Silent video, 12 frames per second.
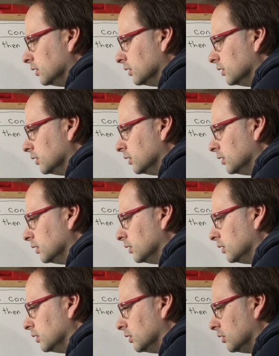
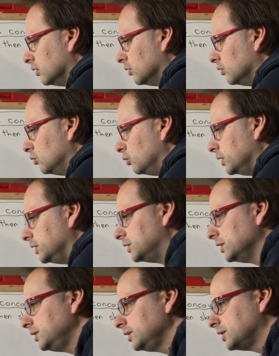Oh, we
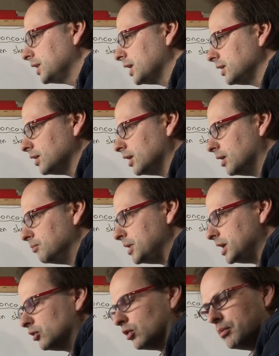didn't get a
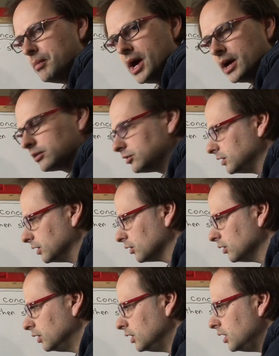min or a max
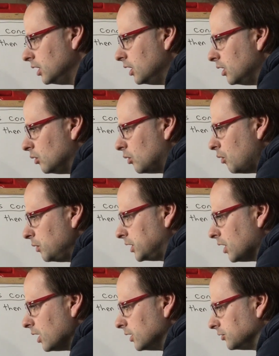here. What we
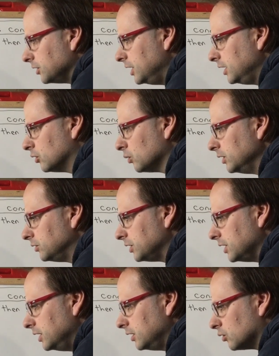got is increase
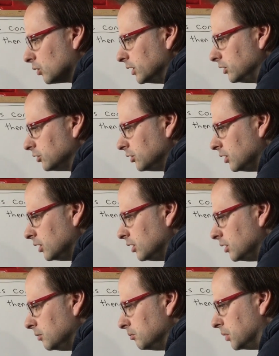to increase,
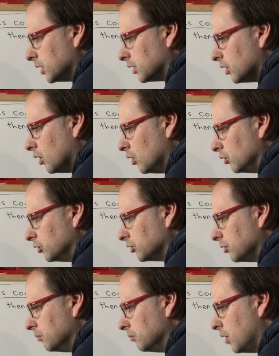but
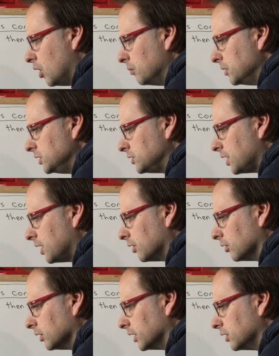goes
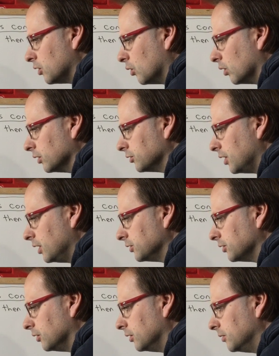momentarily
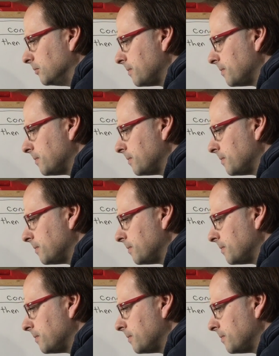horizontal.